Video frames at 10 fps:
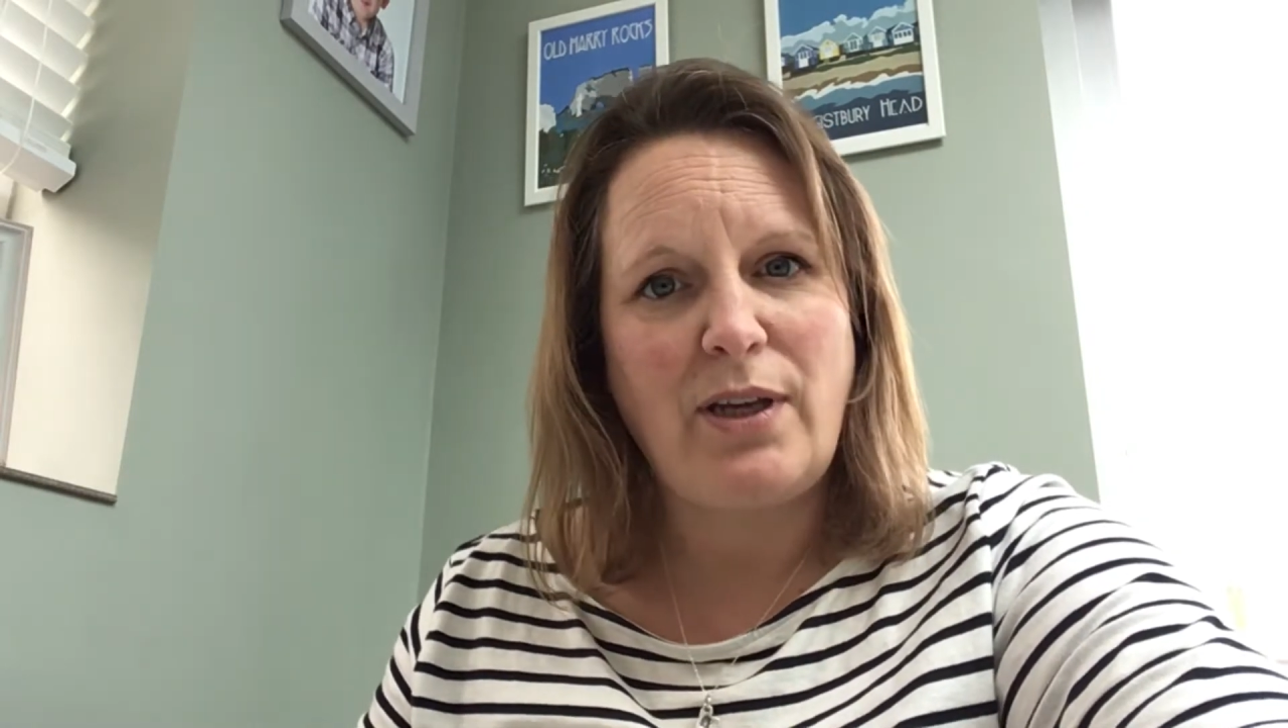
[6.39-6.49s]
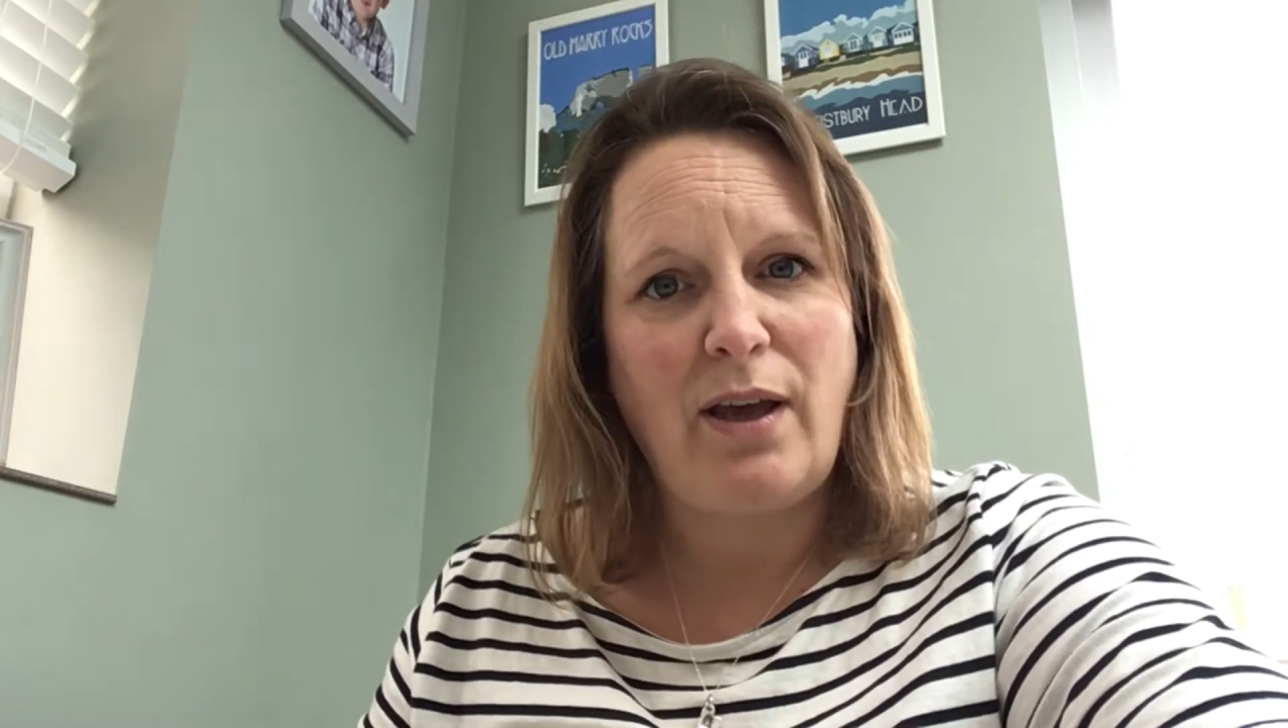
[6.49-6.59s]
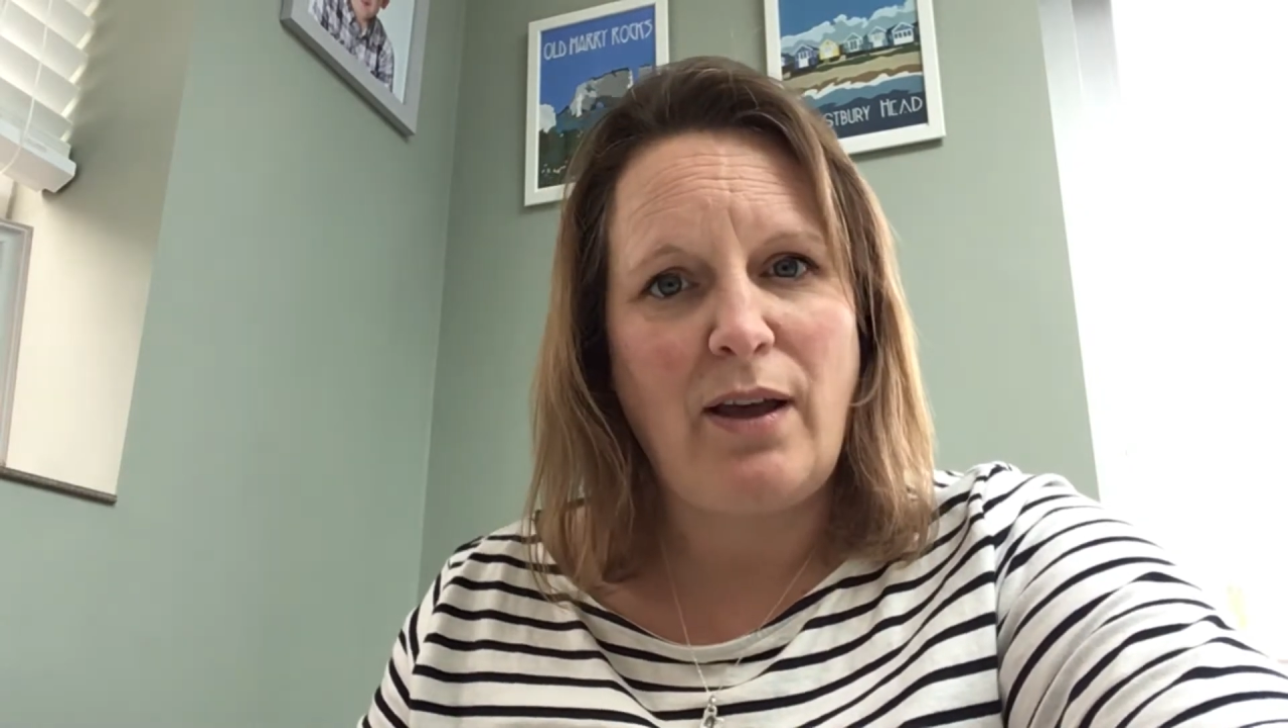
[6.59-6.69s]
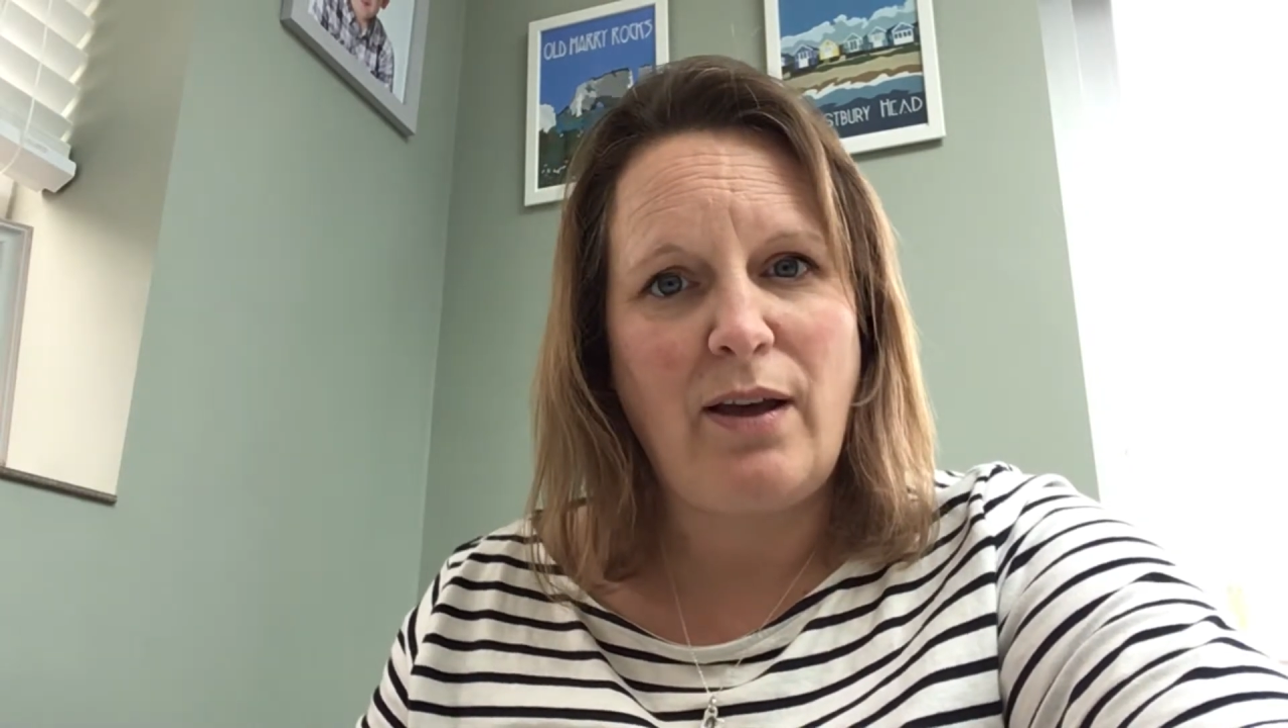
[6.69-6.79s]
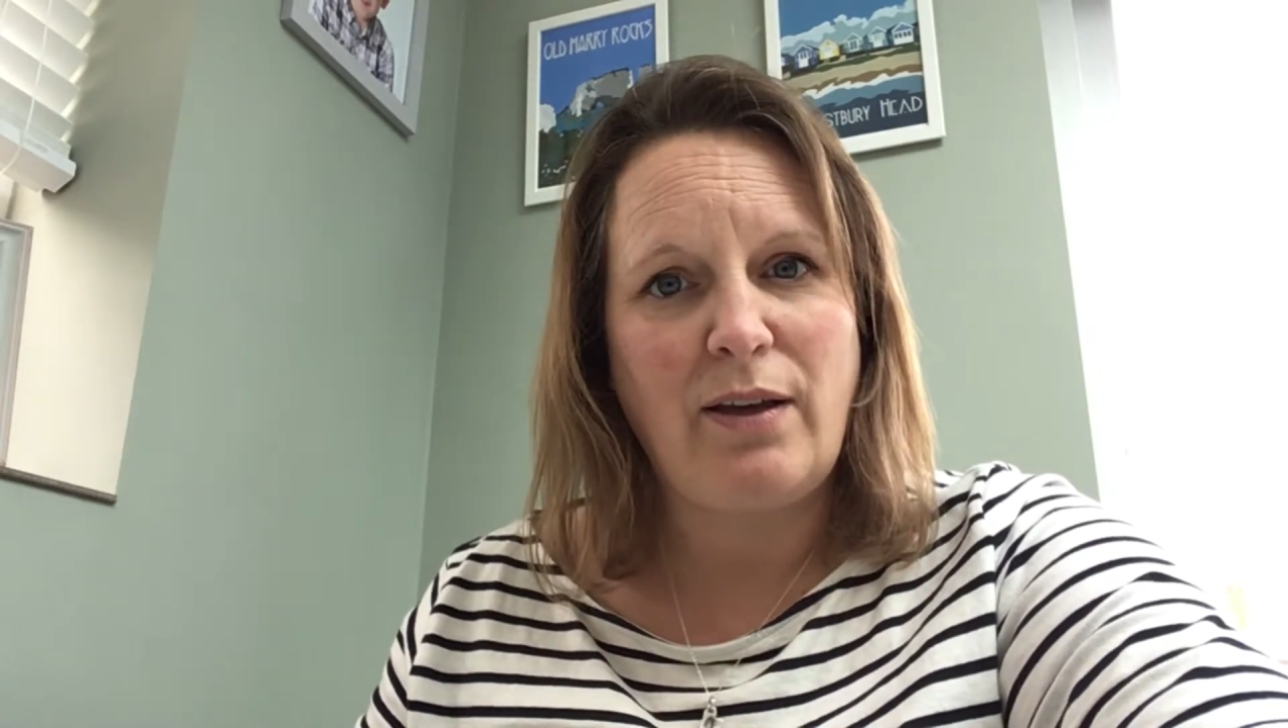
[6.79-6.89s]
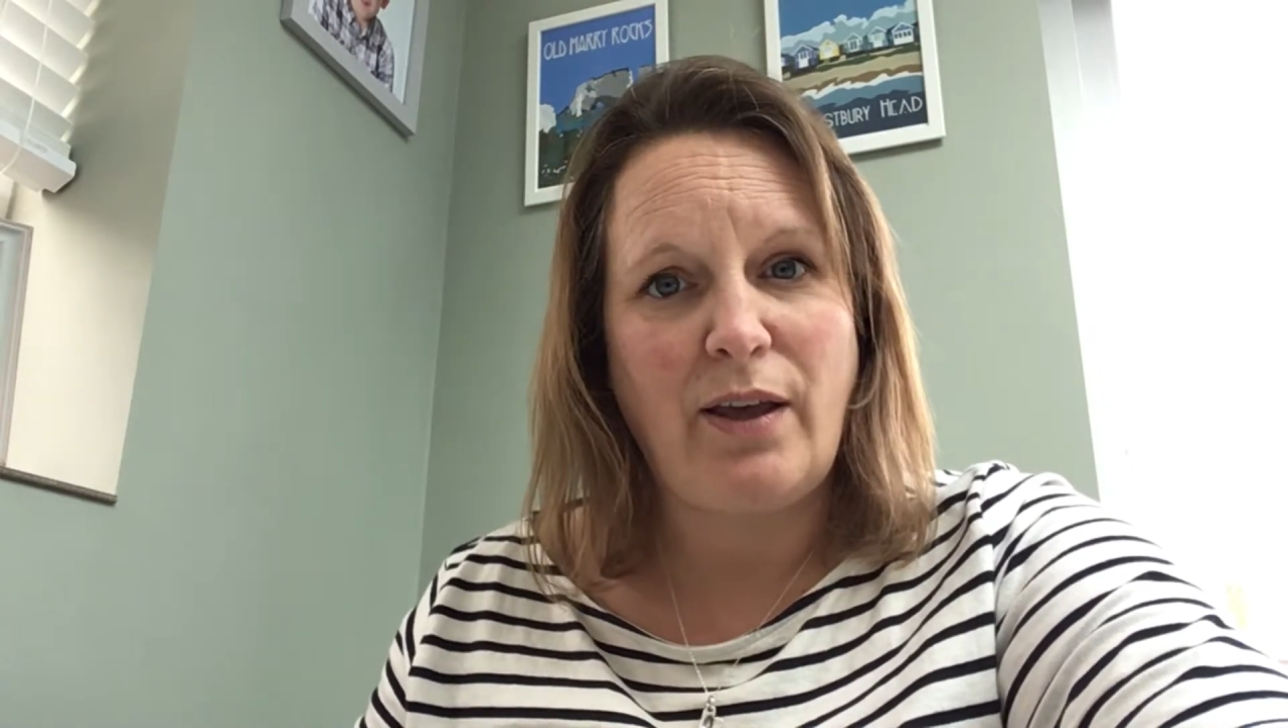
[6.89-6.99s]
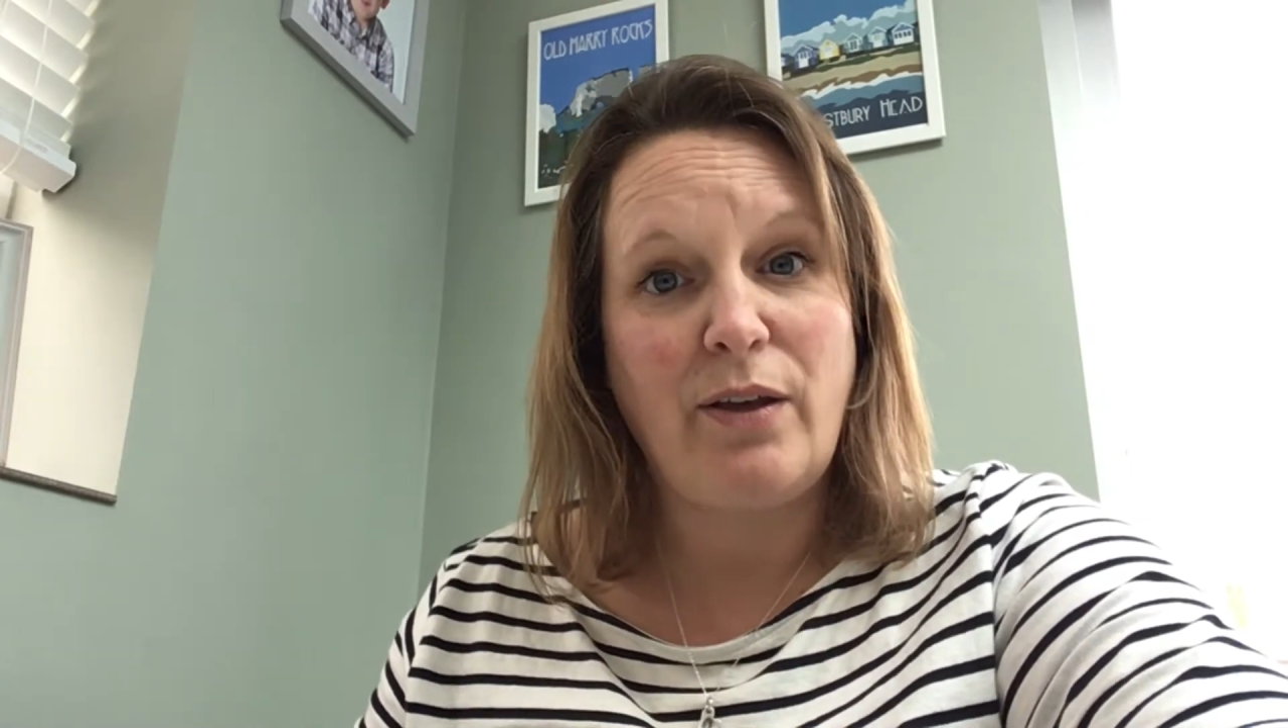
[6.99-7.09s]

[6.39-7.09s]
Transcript: a girl